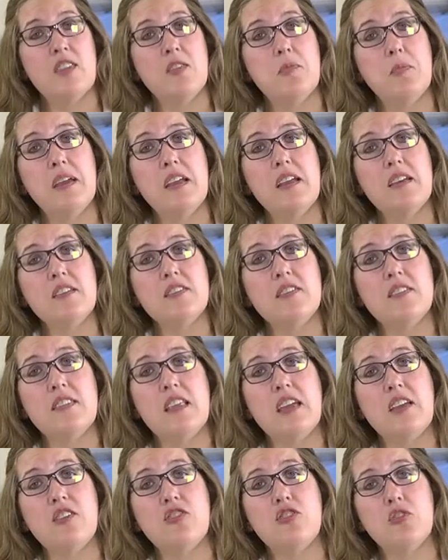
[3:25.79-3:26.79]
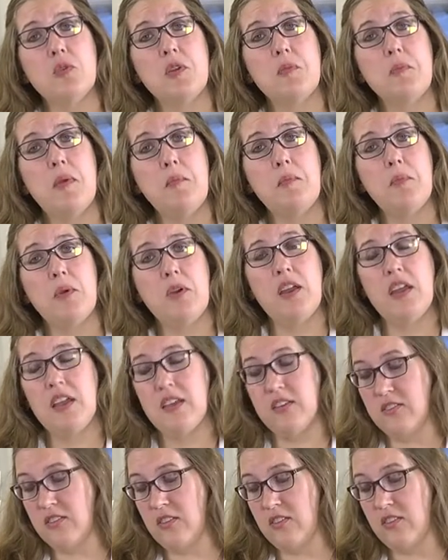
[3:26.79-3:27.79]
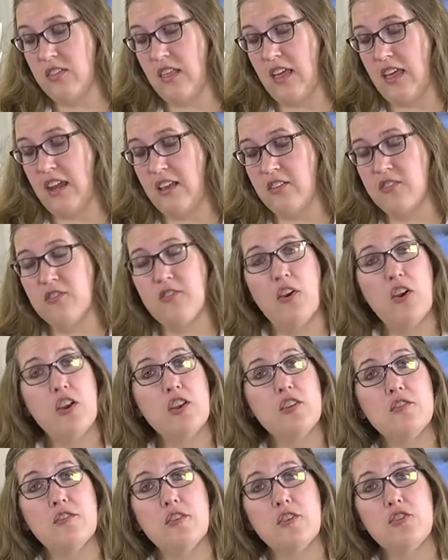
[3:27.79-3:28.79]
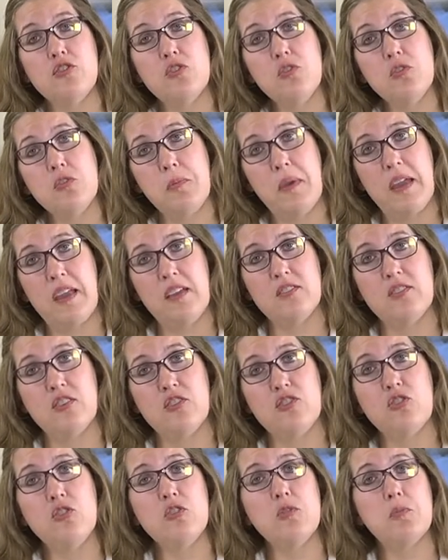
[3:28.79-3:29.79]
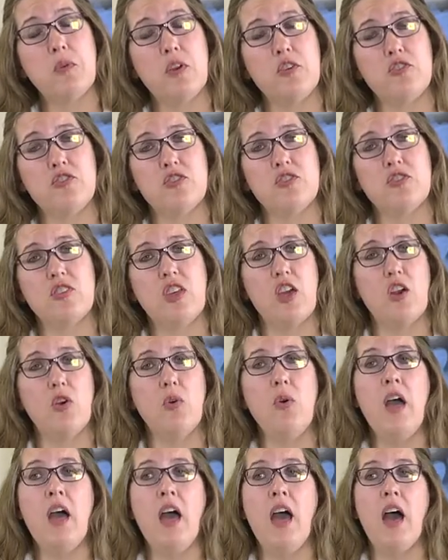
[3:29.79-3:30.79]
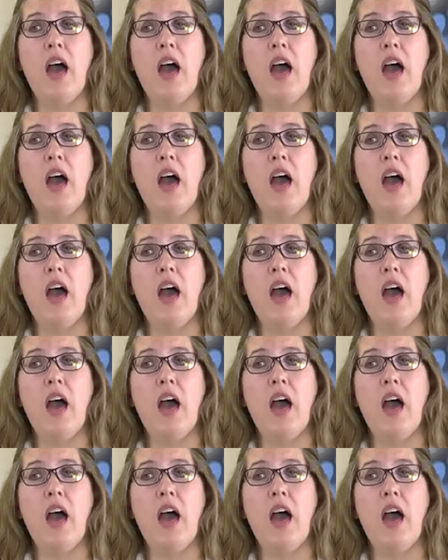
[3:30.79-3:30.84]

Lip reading: The biggest thing to remember is that as far as for toothpaste and toothbrushes go,